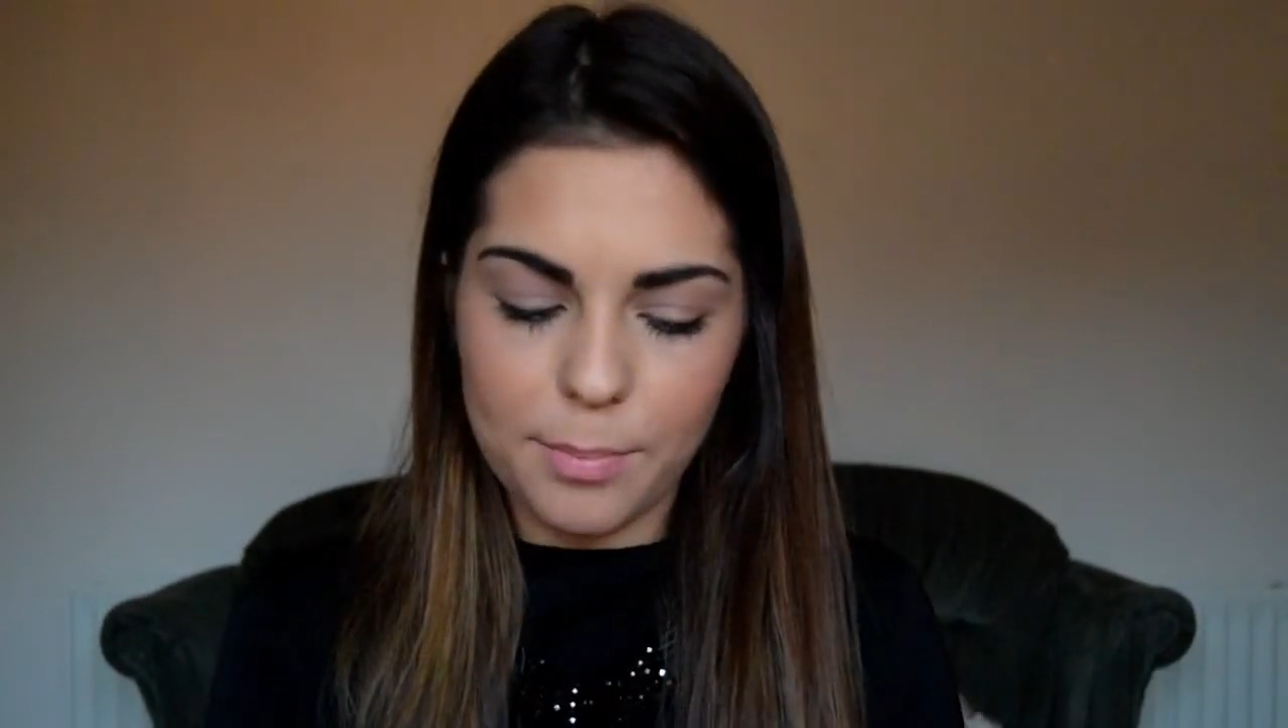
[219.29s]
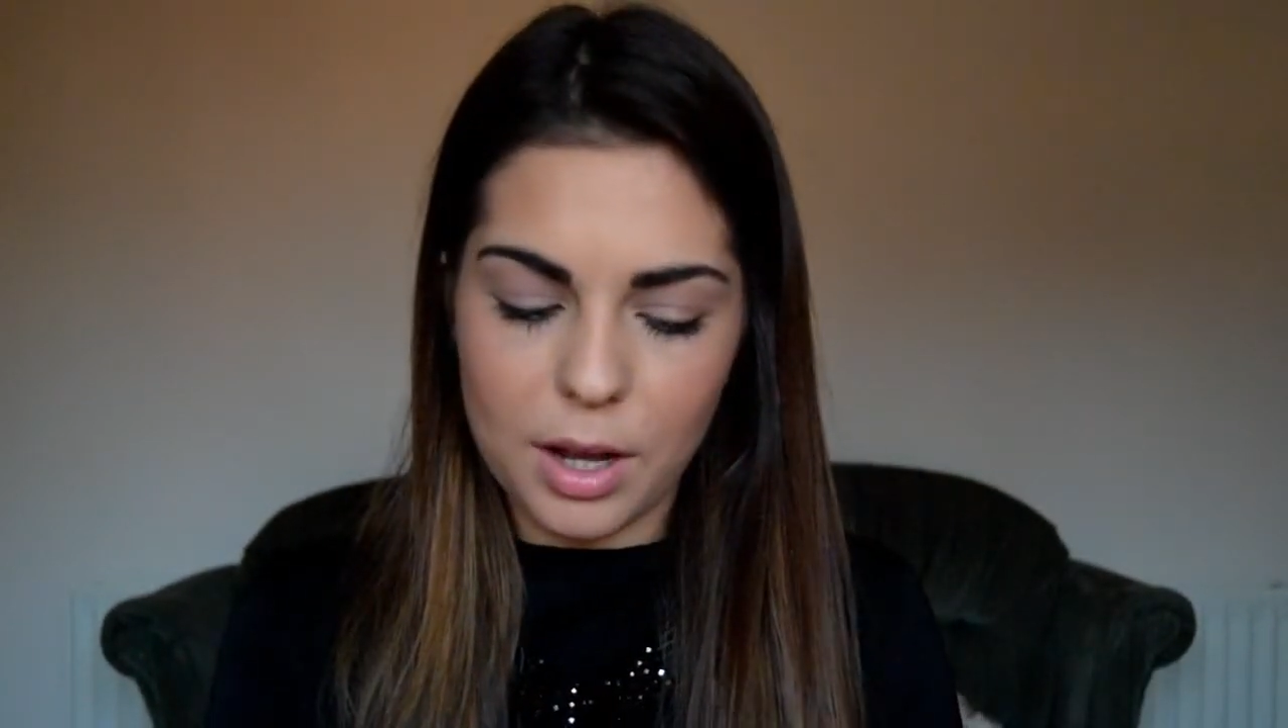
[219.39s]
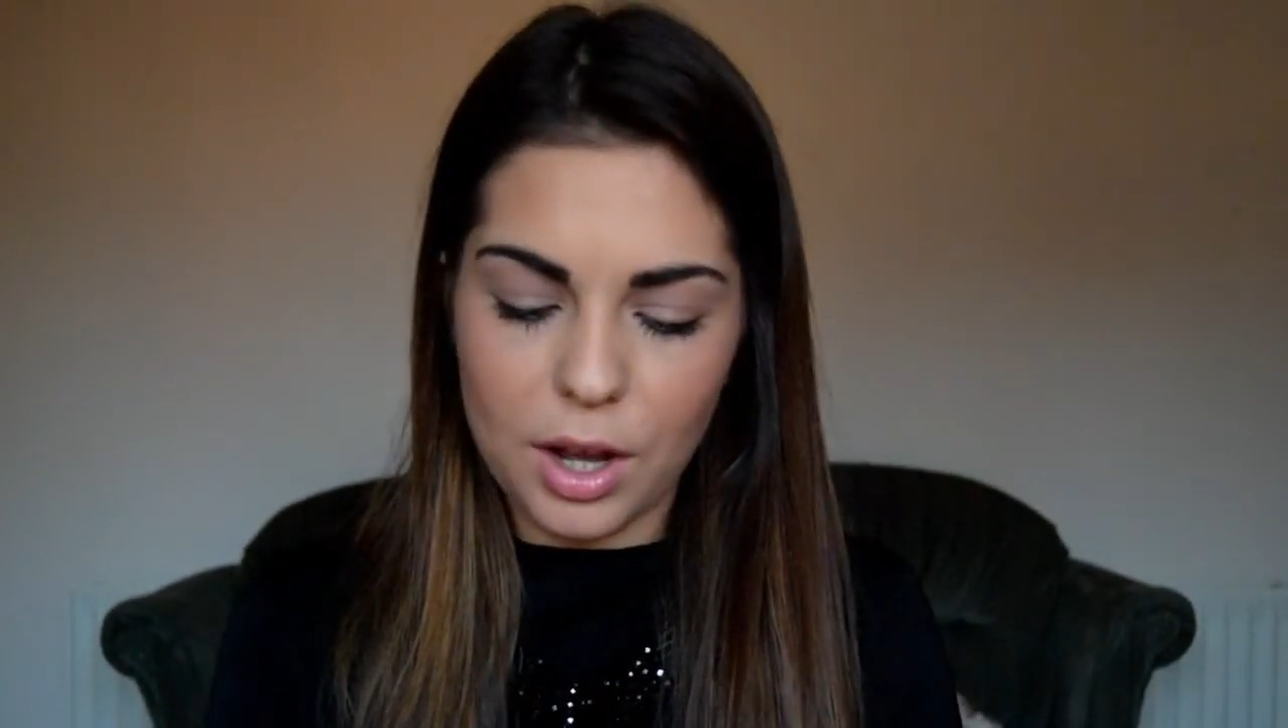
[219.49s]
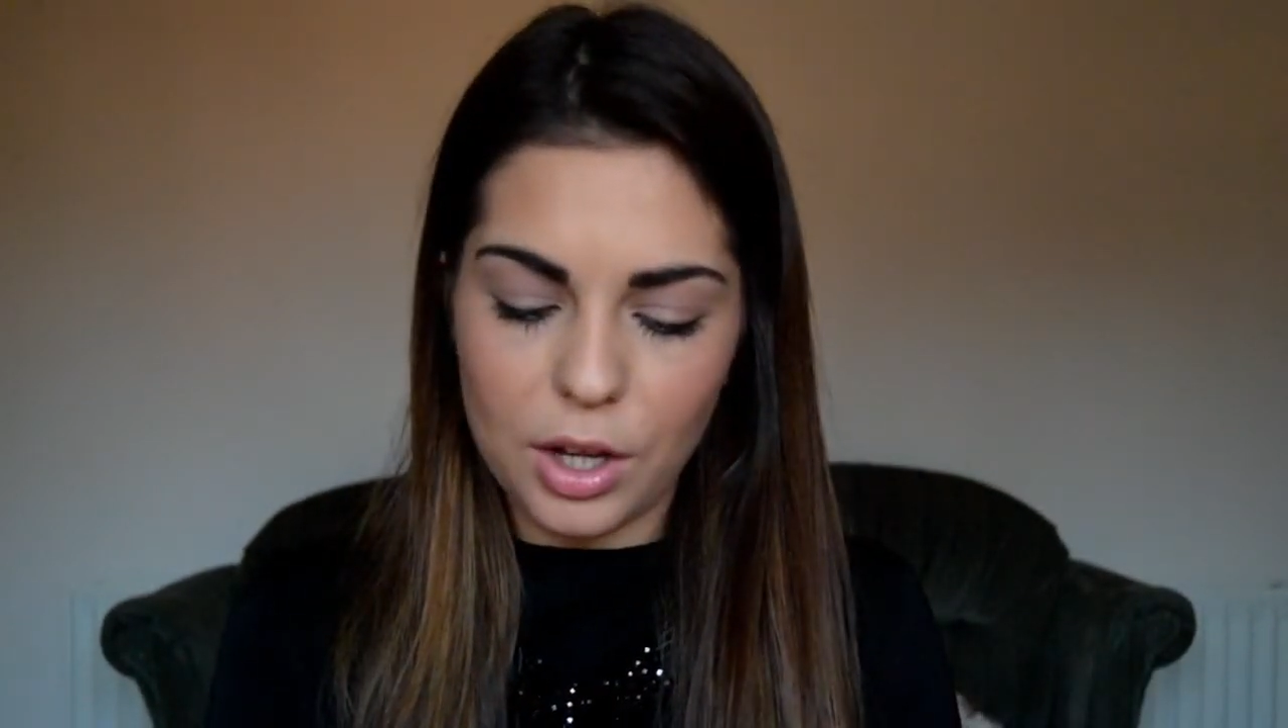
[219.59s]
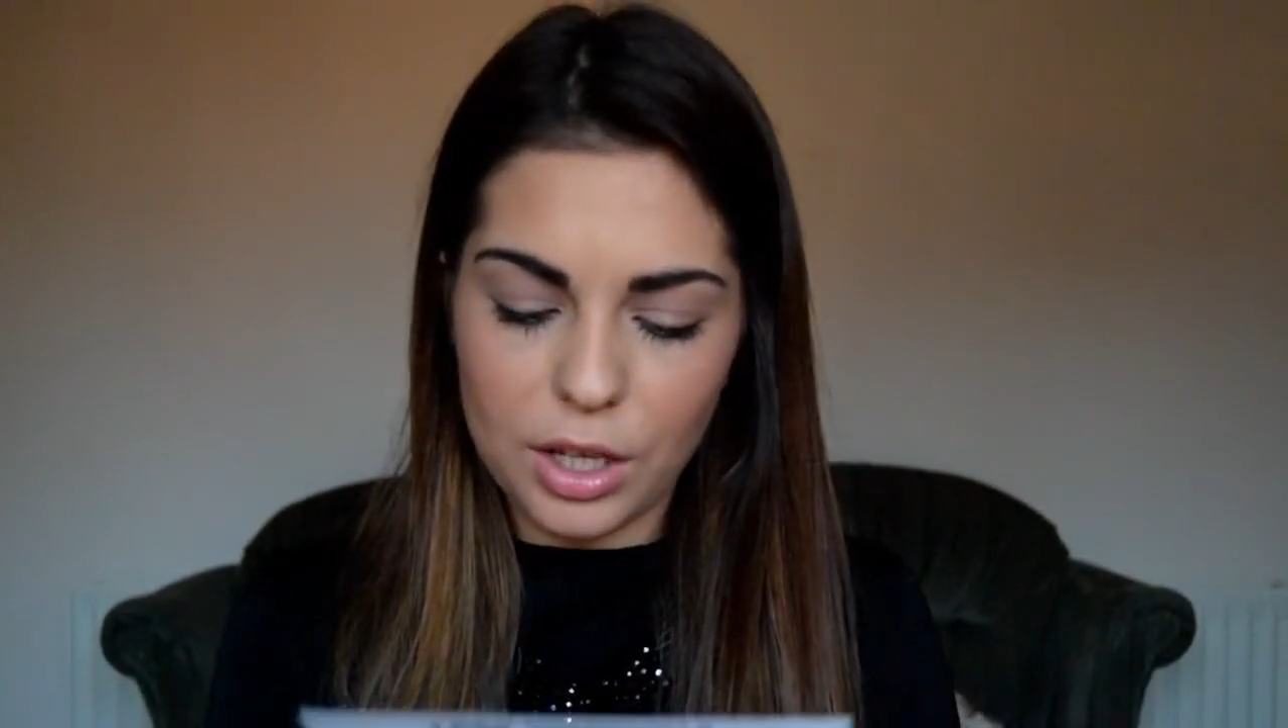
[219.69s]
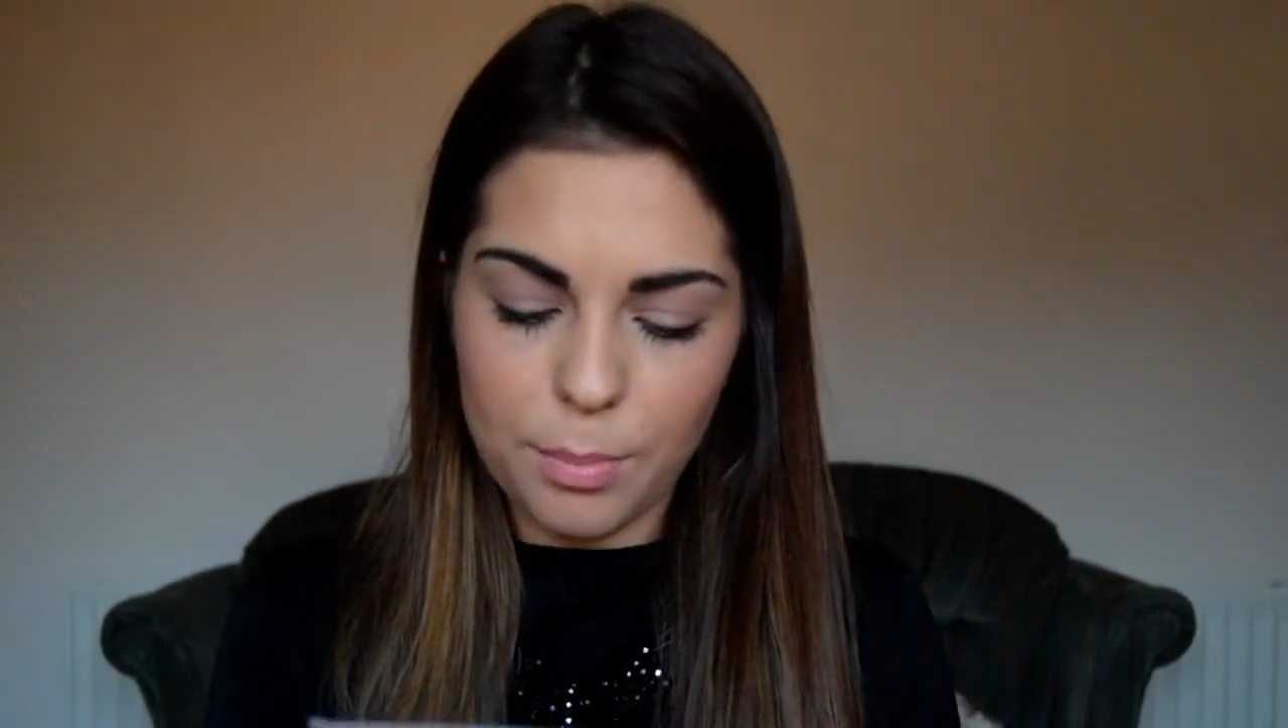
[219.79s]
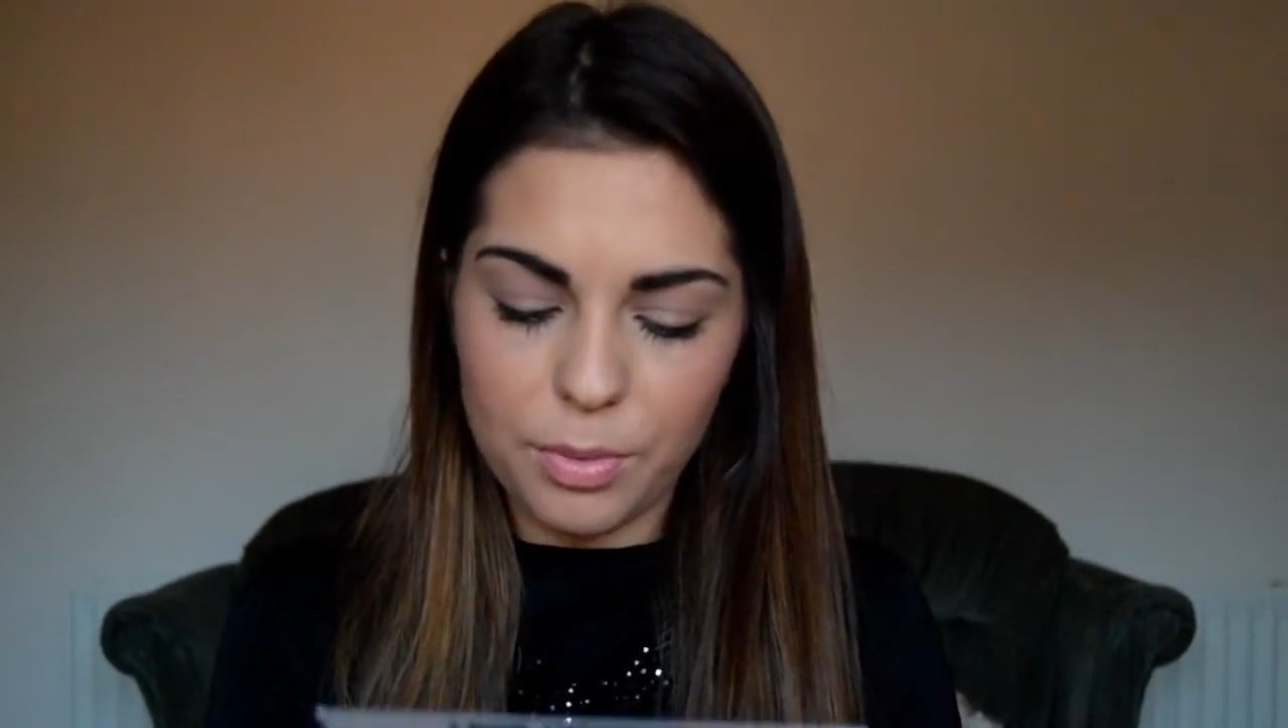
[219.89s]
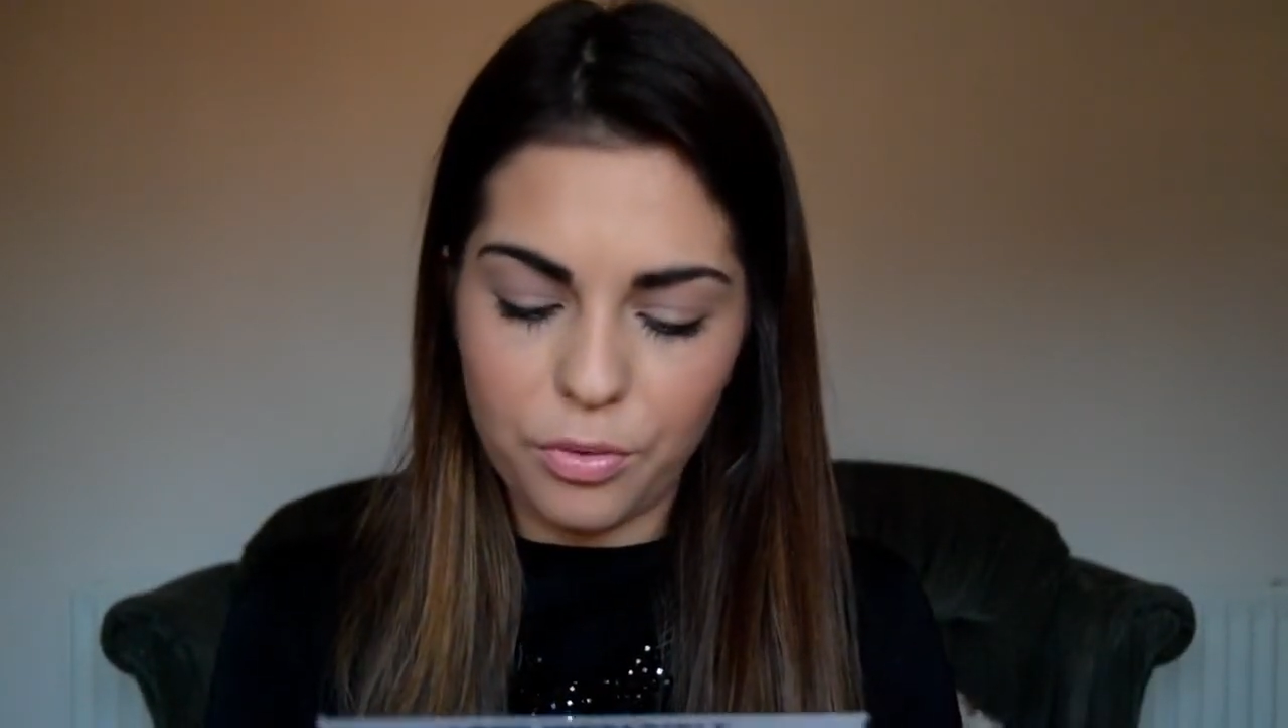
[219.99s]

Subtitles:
my number